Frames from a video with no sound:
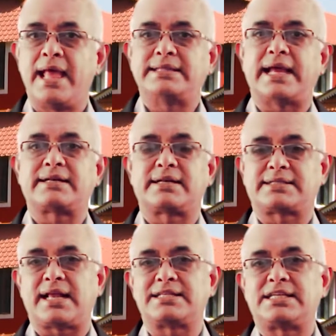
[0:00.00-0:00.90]
That
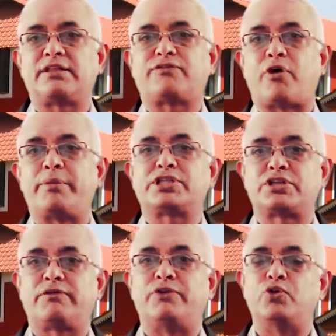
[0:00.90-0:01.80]
results in the
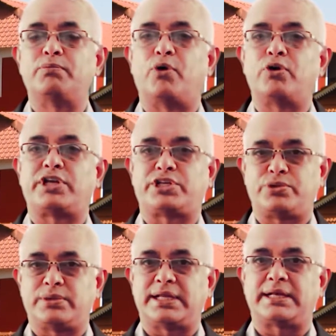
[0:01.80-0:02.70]
formation of new bone
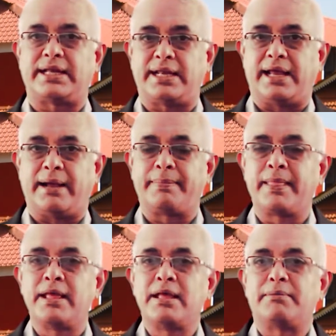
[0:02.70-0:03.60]
tissue in that
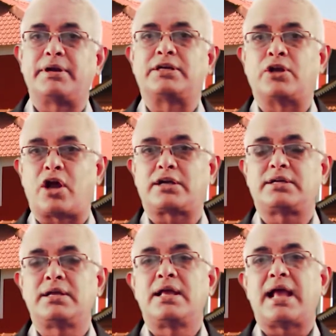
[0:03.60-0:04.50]
area, but
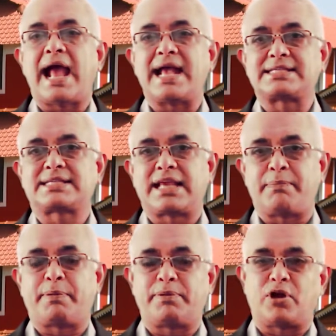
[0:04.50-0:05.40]
not as
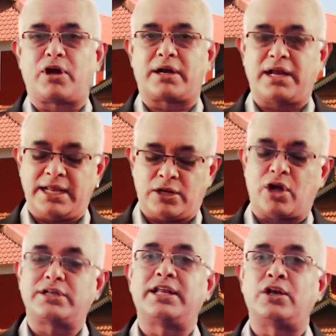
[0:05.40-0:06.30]
capable or
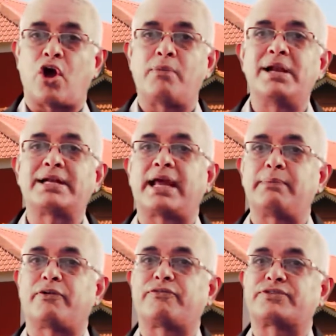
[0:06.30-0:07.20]
not the normal
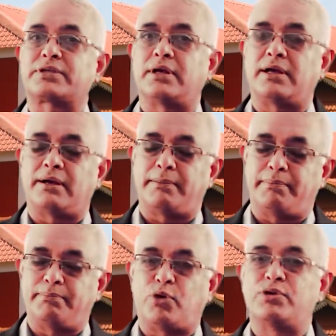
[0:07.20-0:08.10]
type
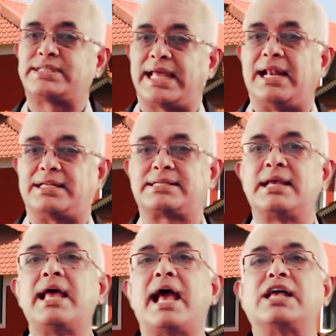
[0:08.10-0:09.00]
of bone
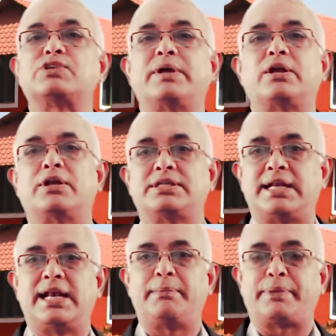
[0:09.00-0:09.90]
cells as were
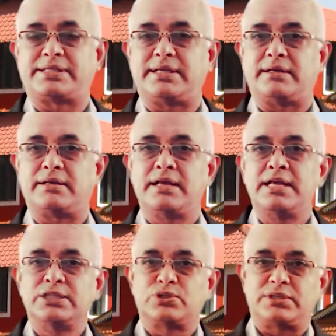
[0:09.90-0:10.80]
originally present.
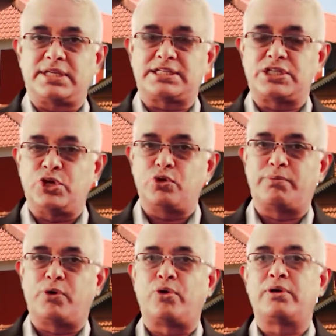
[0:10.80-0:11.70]
So this new
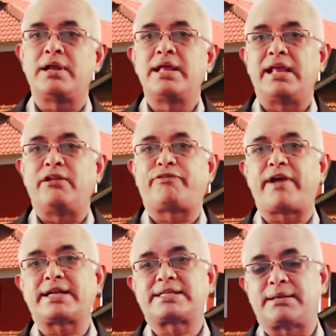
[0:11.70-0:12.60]
bone, in
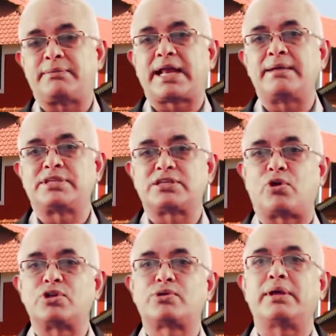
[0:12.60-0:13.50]
fact, sometimes is
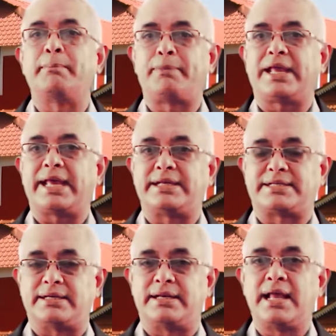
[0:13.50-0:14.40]
also
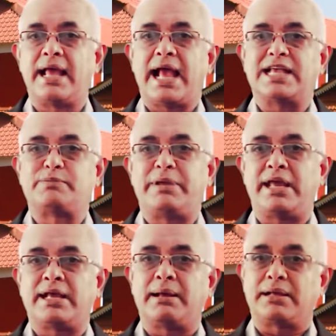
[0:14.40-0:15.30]
implicated as
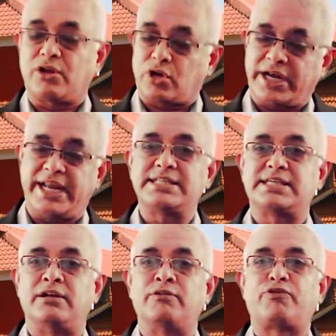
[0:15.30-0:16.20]
being a
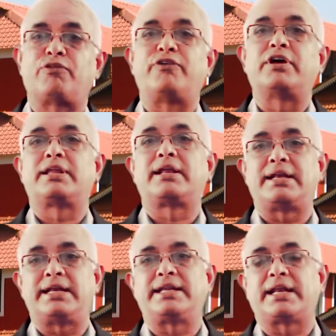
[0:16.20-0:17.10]
reason for further
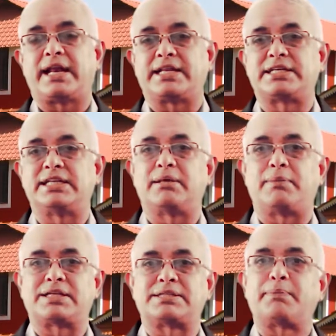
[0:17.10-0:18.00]
deterioration in the
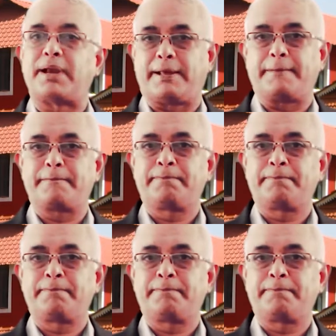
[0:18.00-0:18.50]
blood supply.